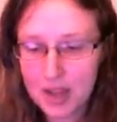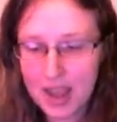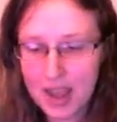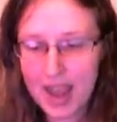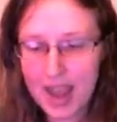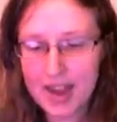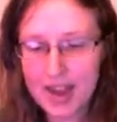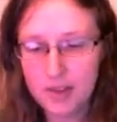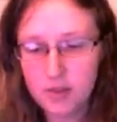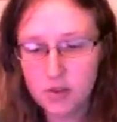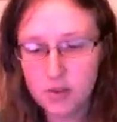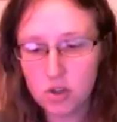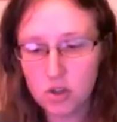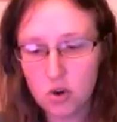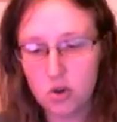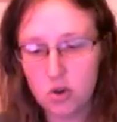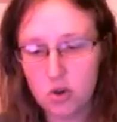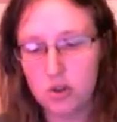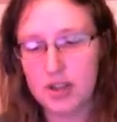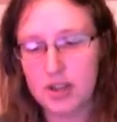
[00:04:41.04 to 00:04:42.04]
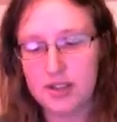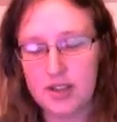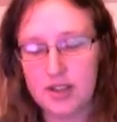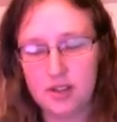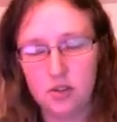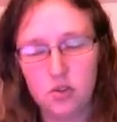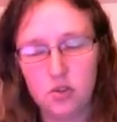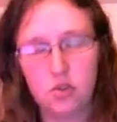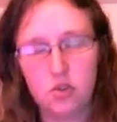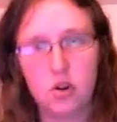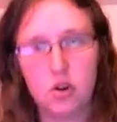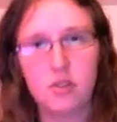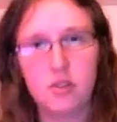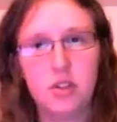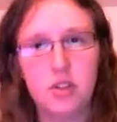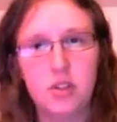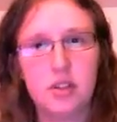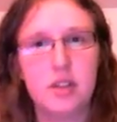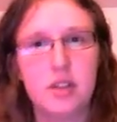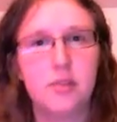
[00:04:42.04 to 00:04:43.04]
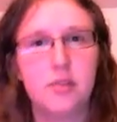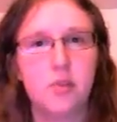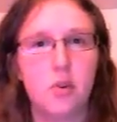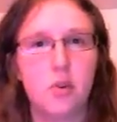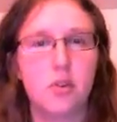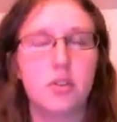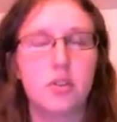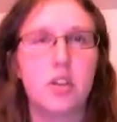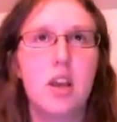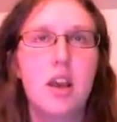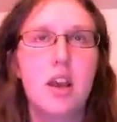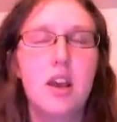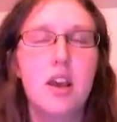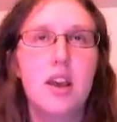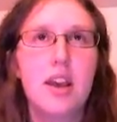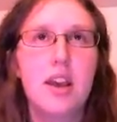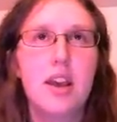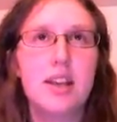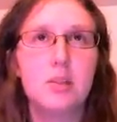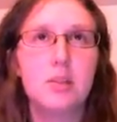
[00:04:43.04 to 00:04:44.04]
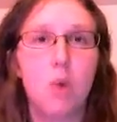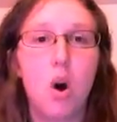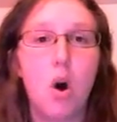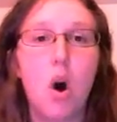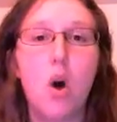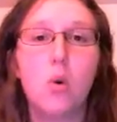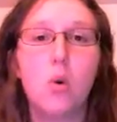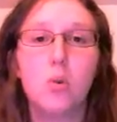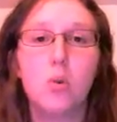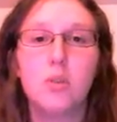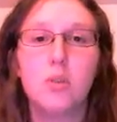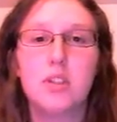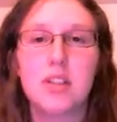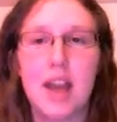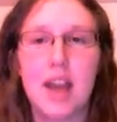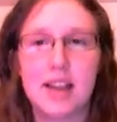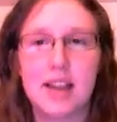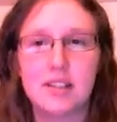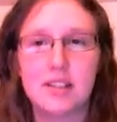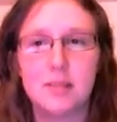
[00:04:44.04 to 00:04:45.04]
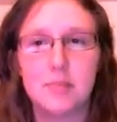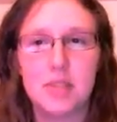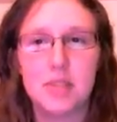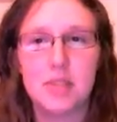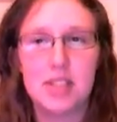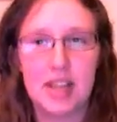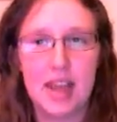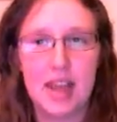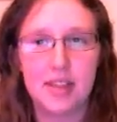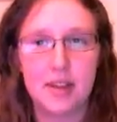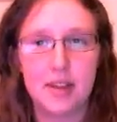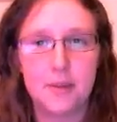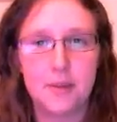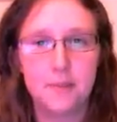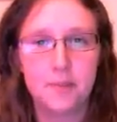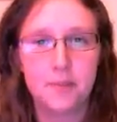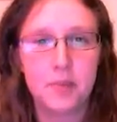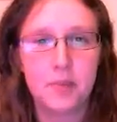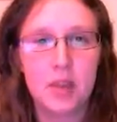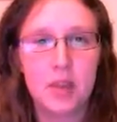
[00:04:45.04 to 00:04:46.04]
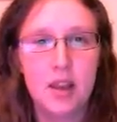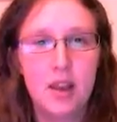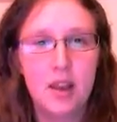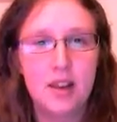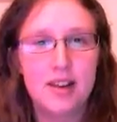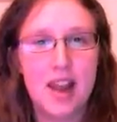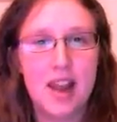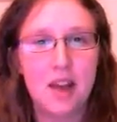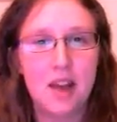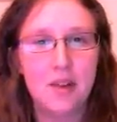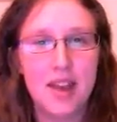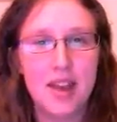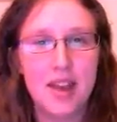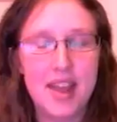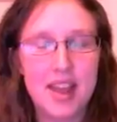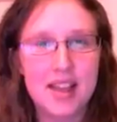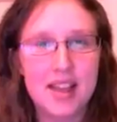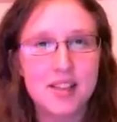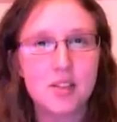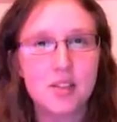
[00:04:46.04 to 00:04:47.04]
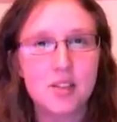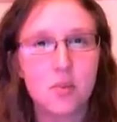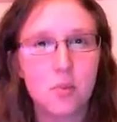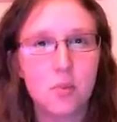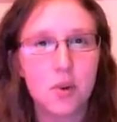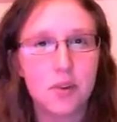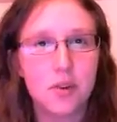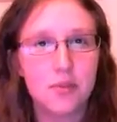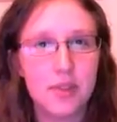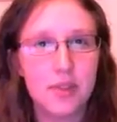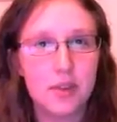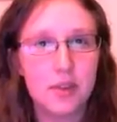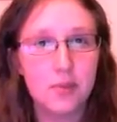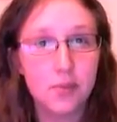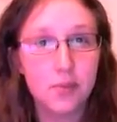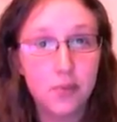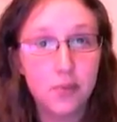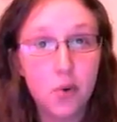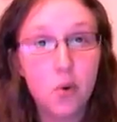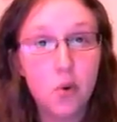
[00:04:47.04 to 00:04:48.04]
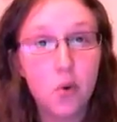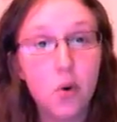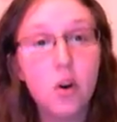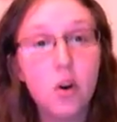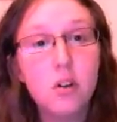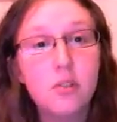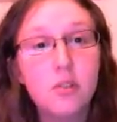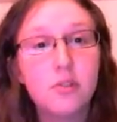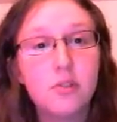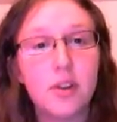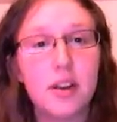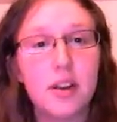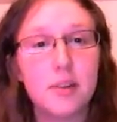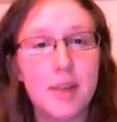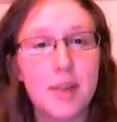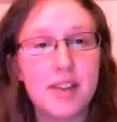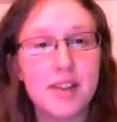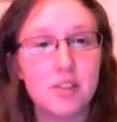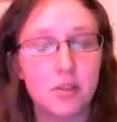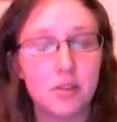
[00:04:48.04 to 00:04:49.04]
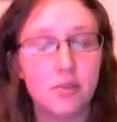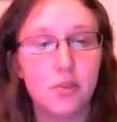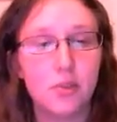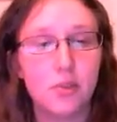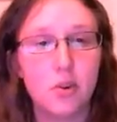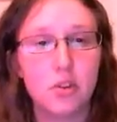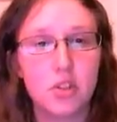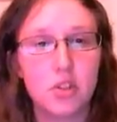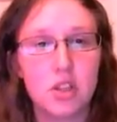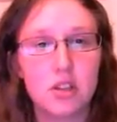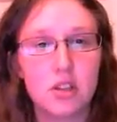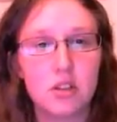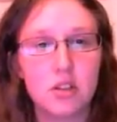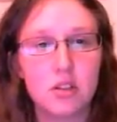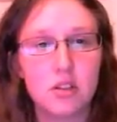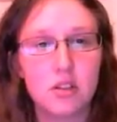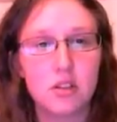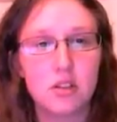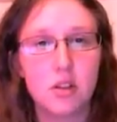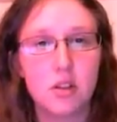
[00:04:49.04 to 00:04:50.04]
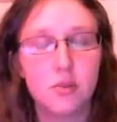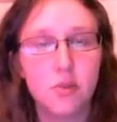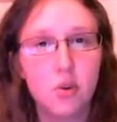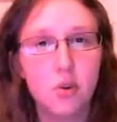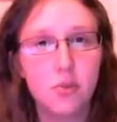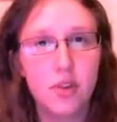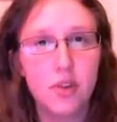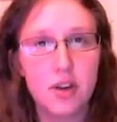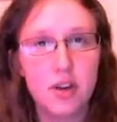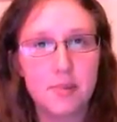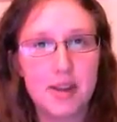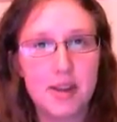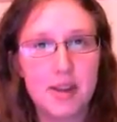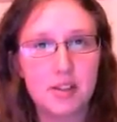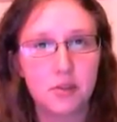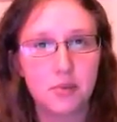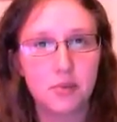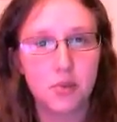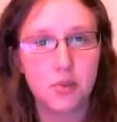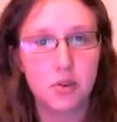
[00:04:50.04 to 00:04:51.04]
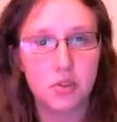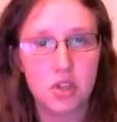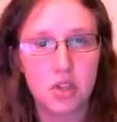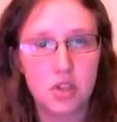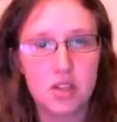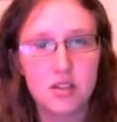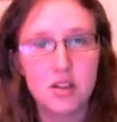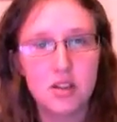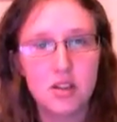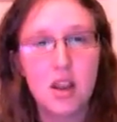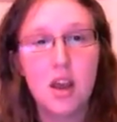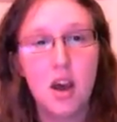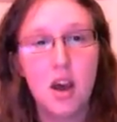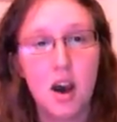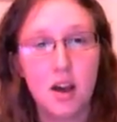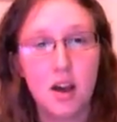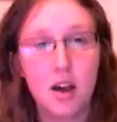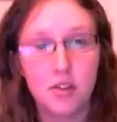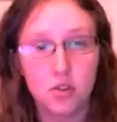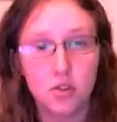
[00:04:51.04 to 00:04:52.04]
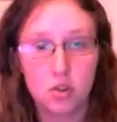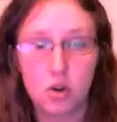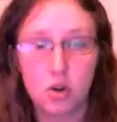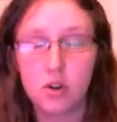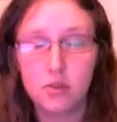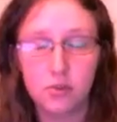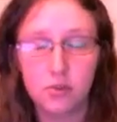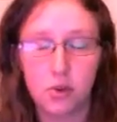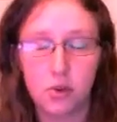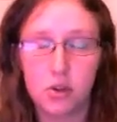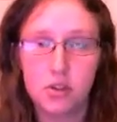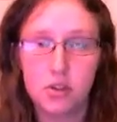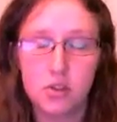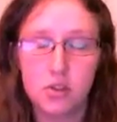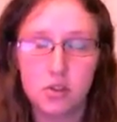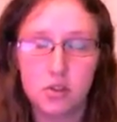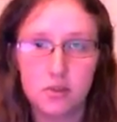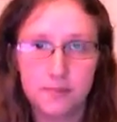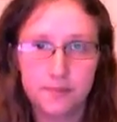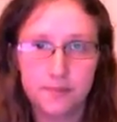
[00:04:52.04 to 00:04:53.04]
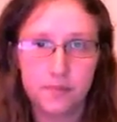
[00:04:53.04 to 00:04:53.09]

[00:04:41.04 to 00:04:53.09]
And if you recall, I said that the strong nuclear force is what holds atoms together. Now, it is one of the 4 fundamental forces. So the 4 fundamental forces are the strong force,